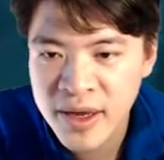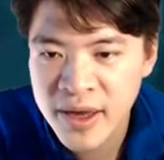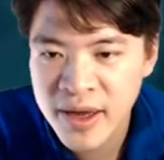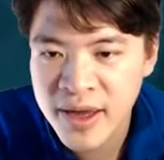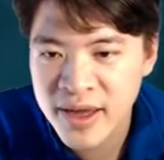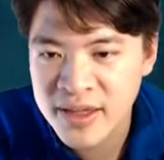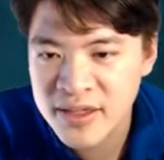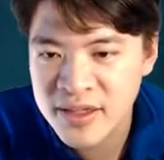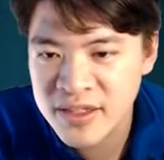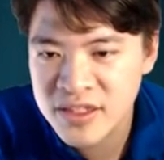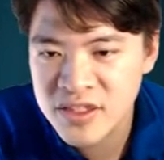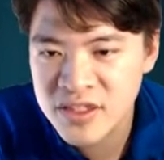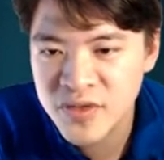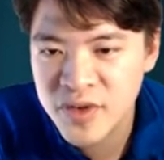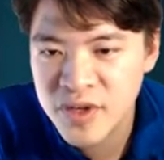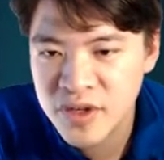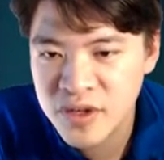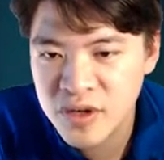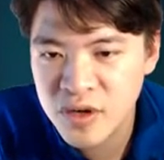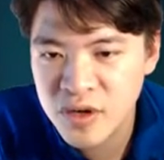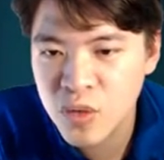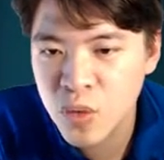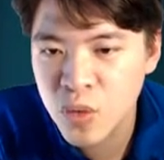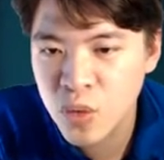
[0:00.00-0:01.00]
And this
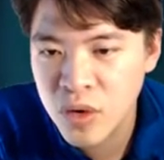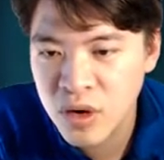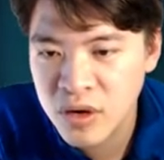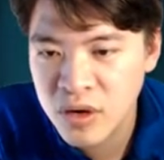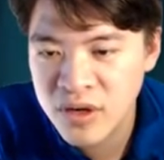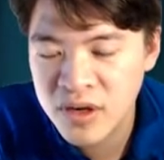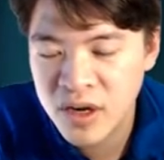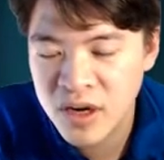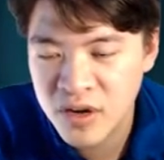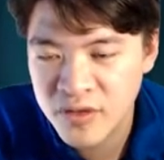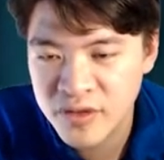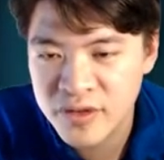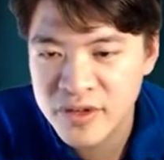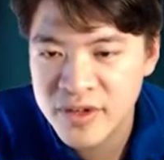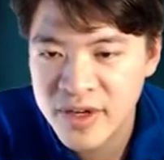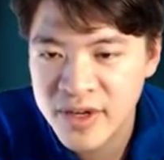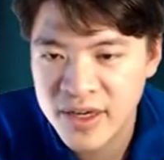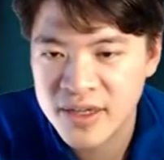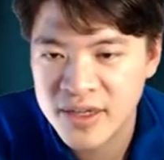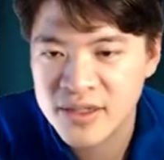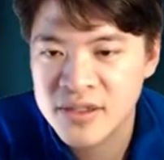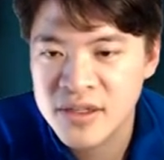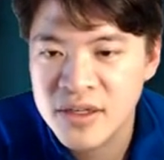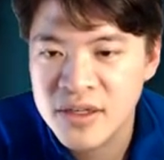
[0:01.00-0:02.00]
video will cover
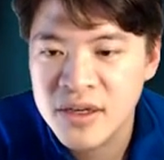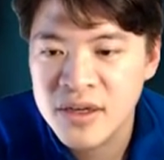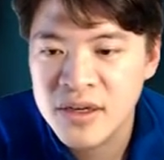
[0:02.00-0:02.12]
that.